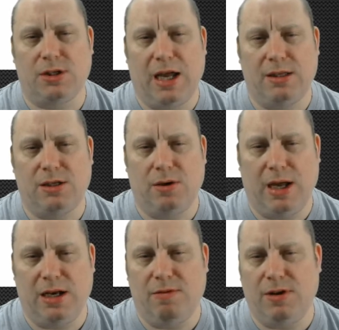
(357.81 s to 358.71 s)
into
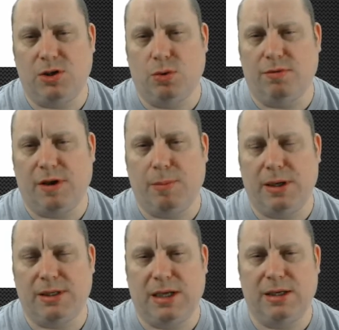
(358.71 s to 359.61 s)
individual
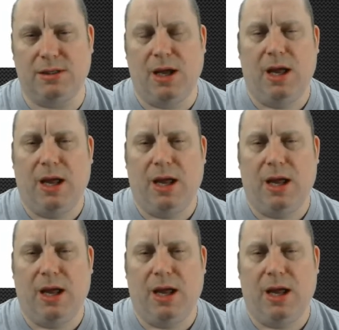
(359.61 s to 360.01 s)
VPCs.